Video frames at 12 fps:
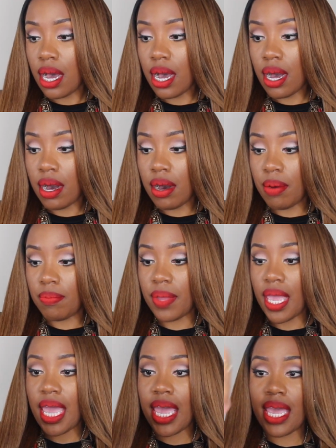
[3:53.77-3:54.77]

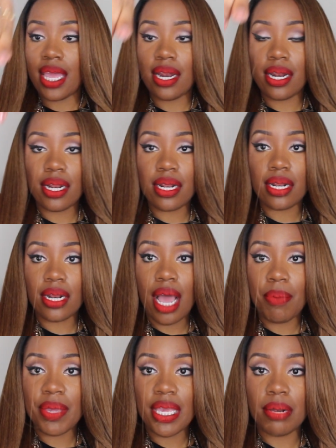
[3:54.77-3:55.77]
And
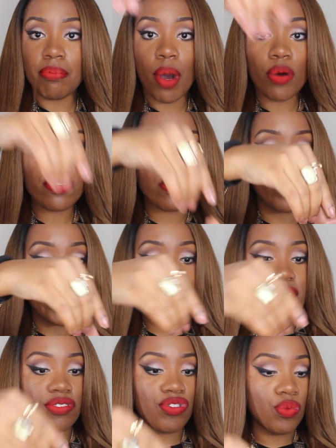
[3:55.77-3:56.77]
I mean, most
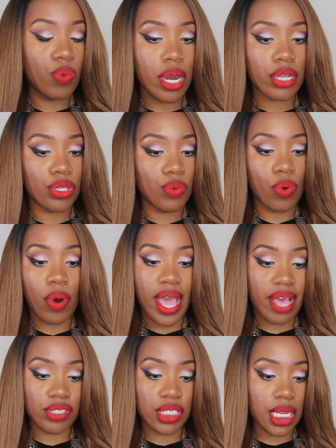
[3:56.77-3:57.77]
wigs that you wear, you will
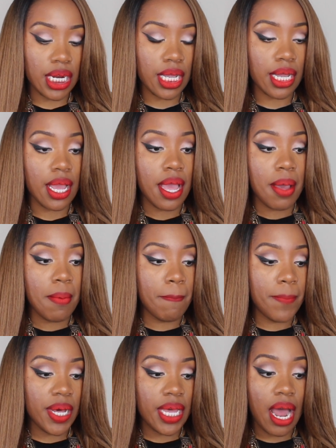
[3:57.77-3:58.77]
have shedding.
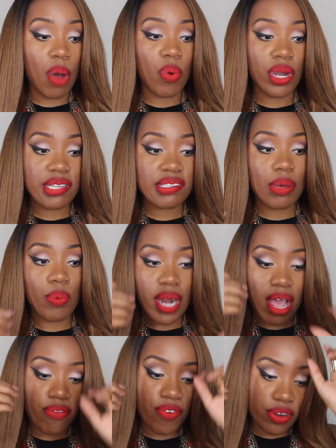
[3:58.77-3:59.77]
But I wanna say, when
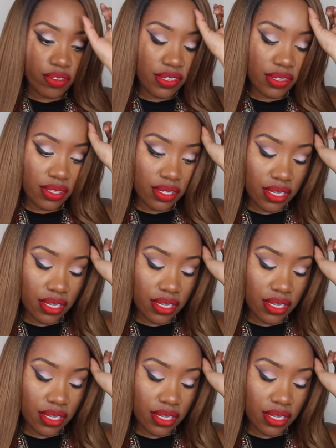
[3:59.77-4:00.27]
I first